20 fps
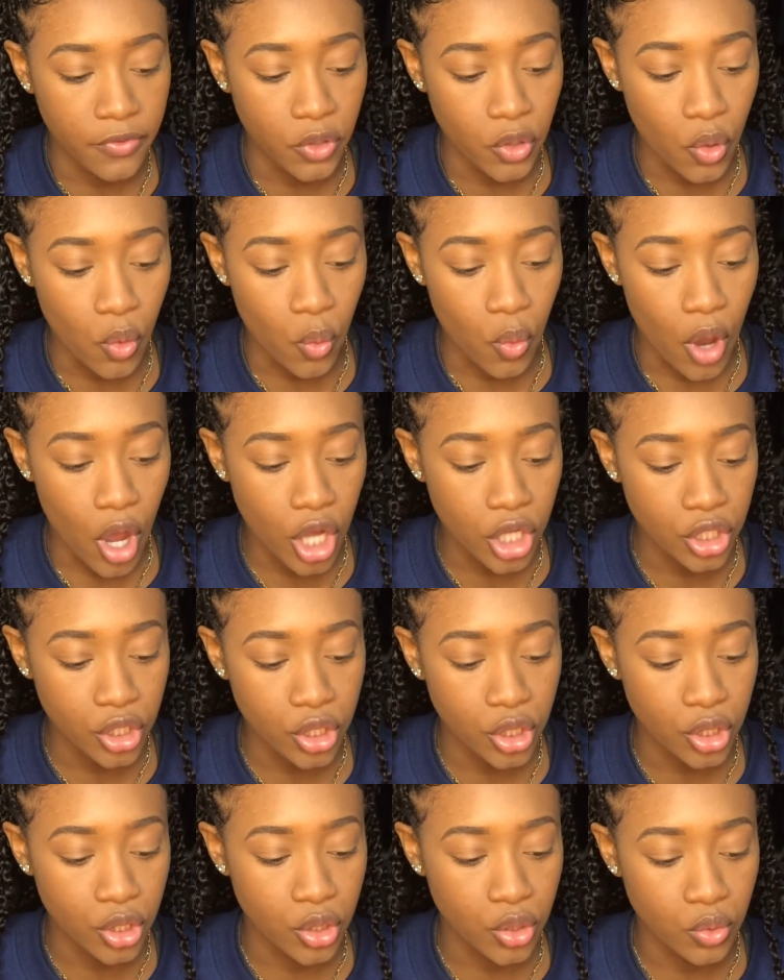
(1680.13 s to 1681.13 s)
you want
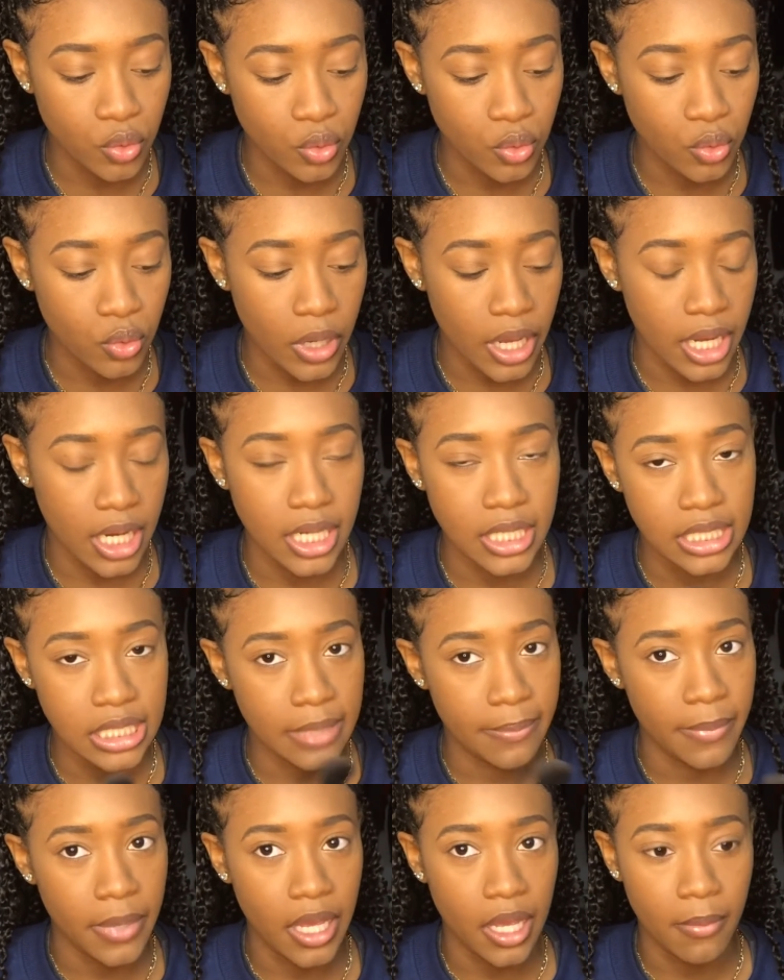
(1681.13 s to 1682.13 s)
to do a little
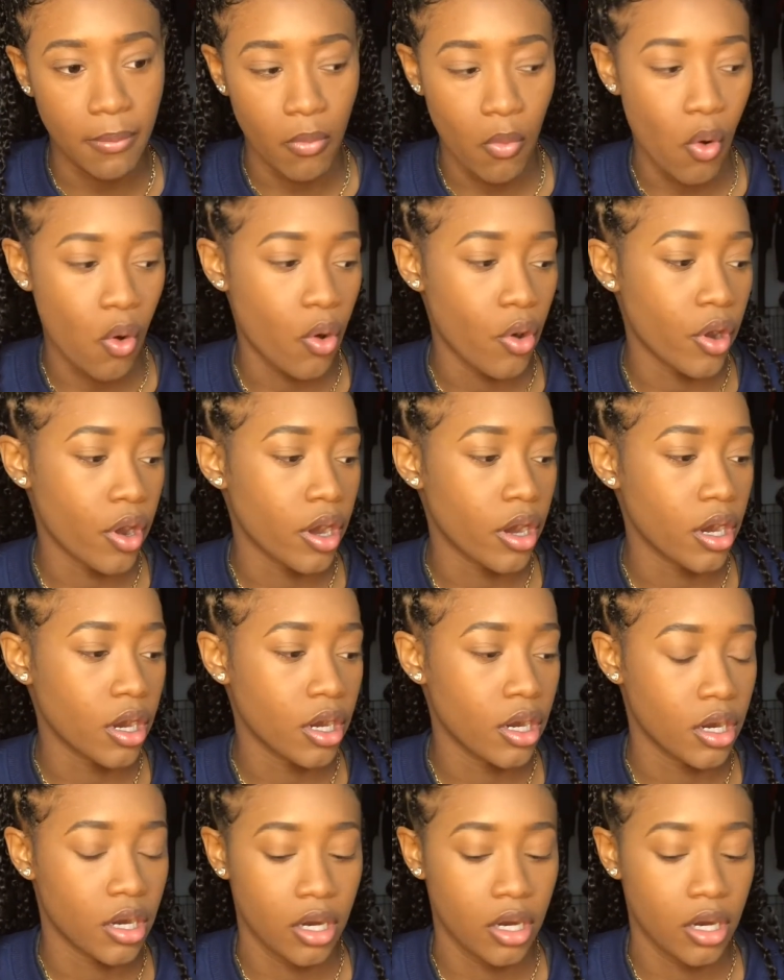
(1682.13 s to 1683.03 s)
bit more